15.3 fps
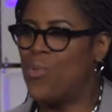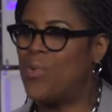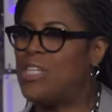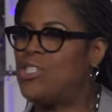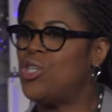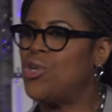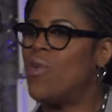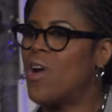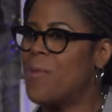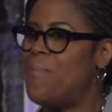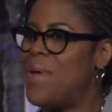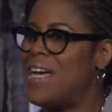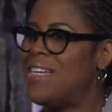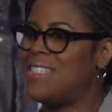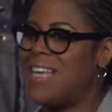We do our
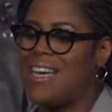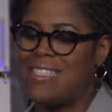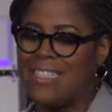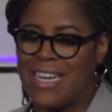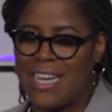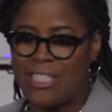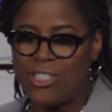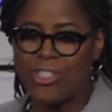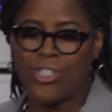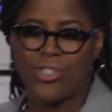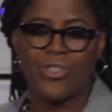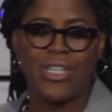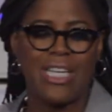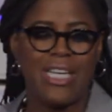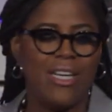best as an
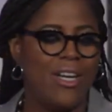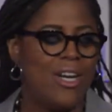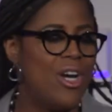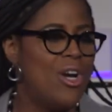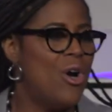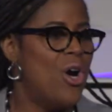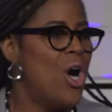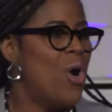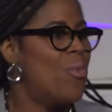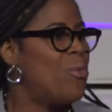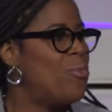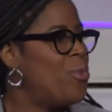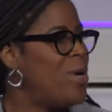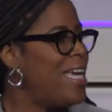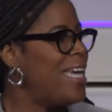industry
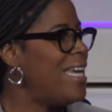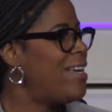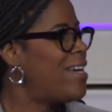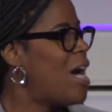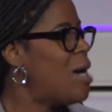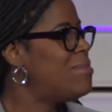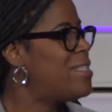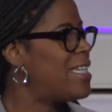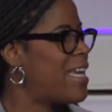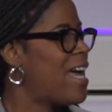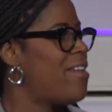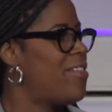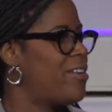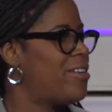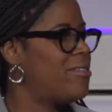when we come
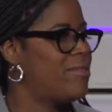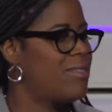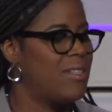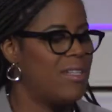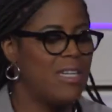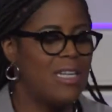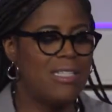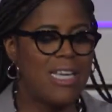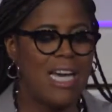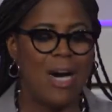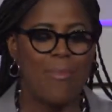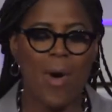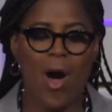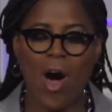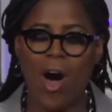together to
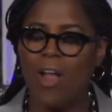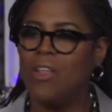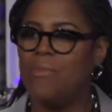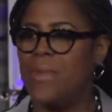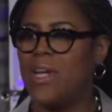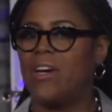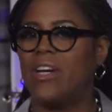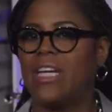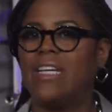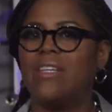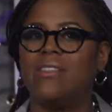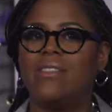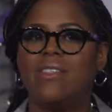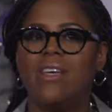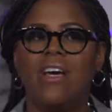help all
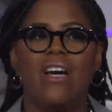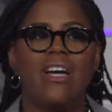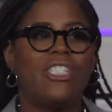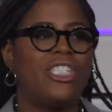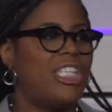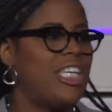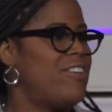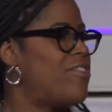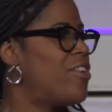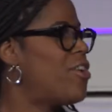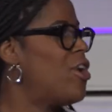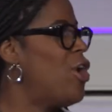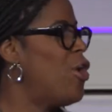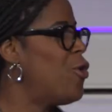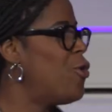Americans achieve
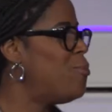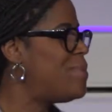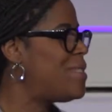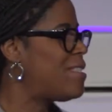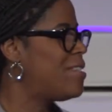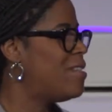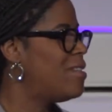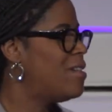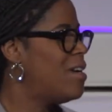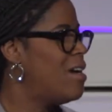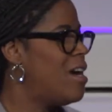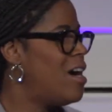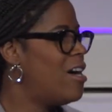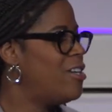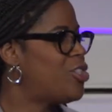their hopes,
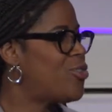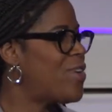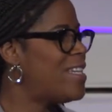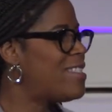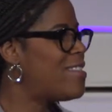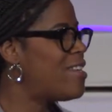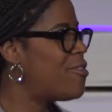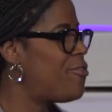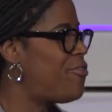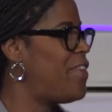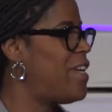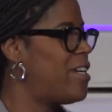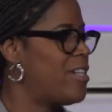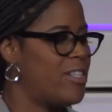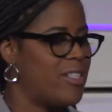address their
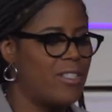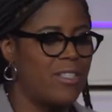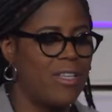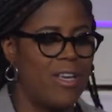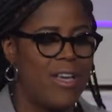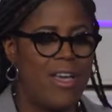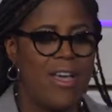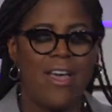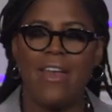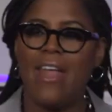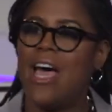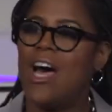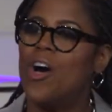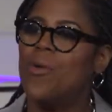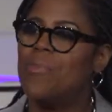fears, and
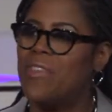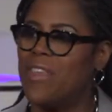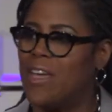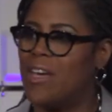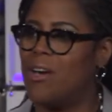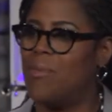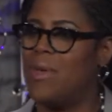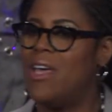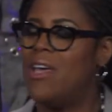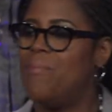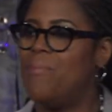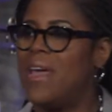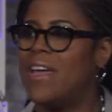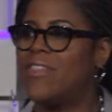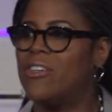help them
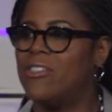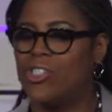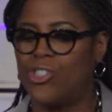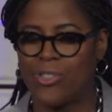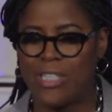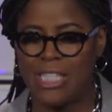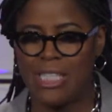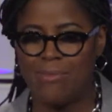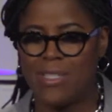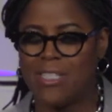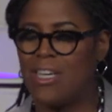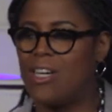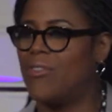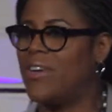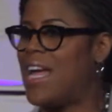make their dreams
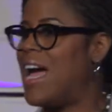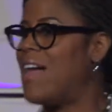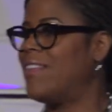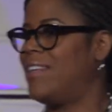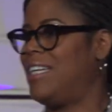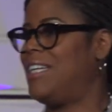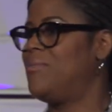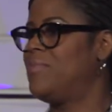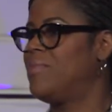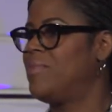a reality.